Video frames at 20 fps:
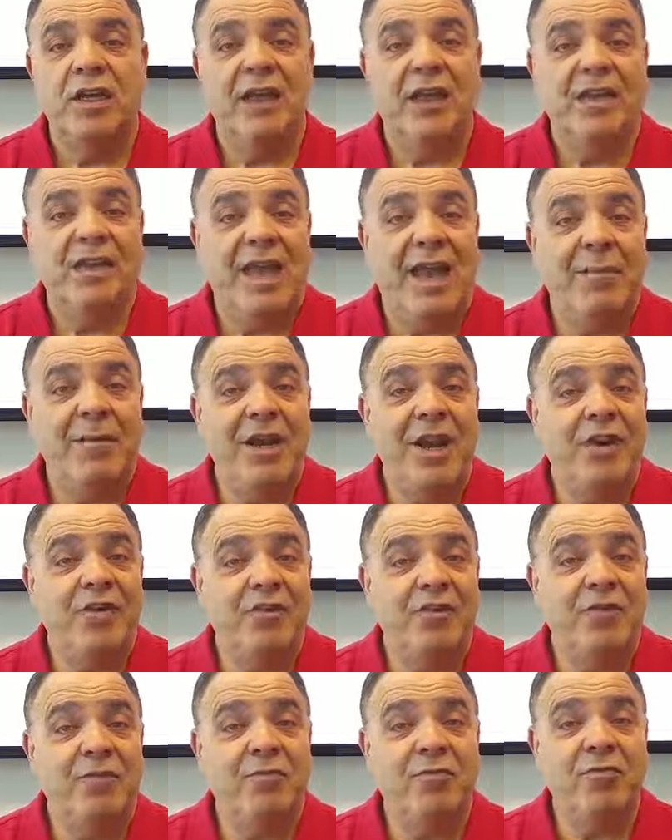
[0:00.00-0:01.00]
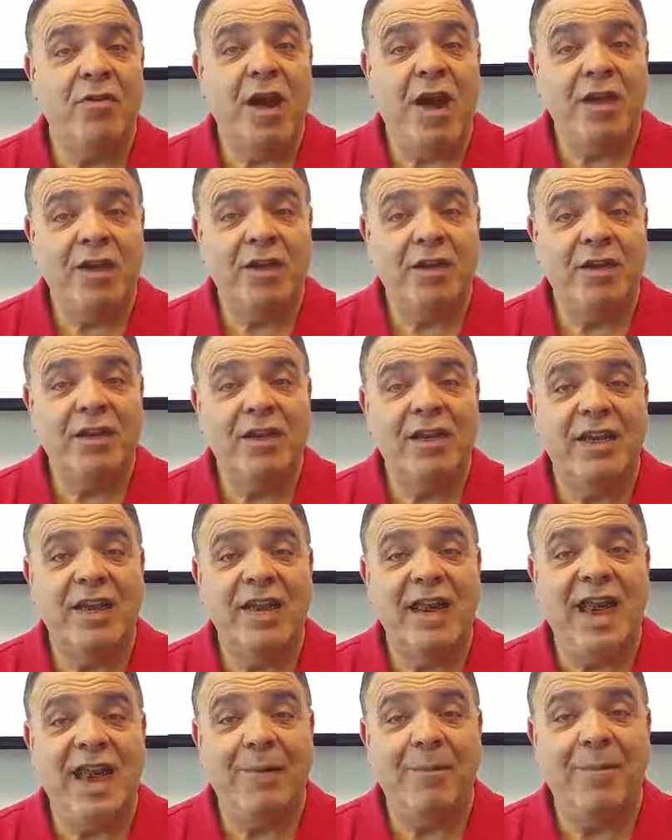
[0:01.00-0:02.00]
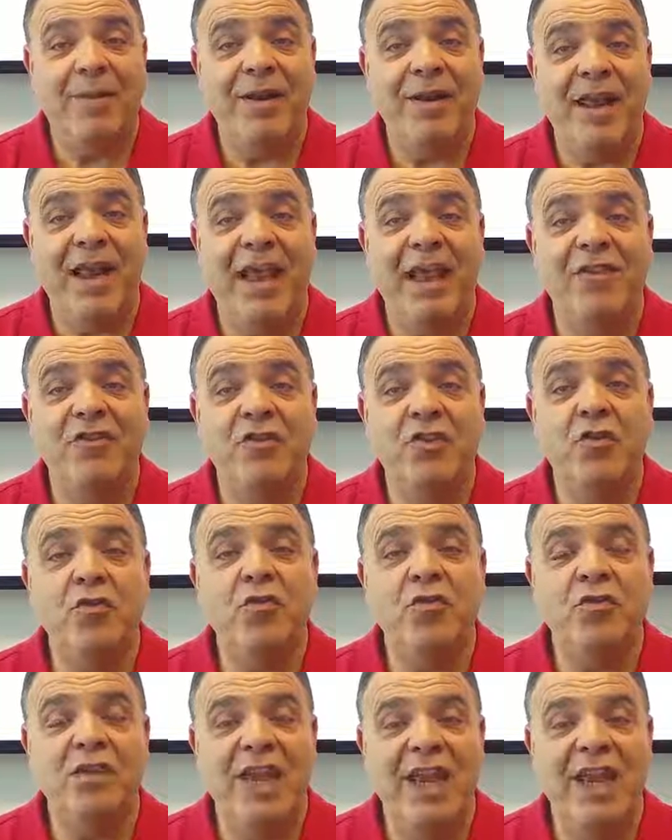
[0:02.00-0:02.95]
Contamination of product can happen as you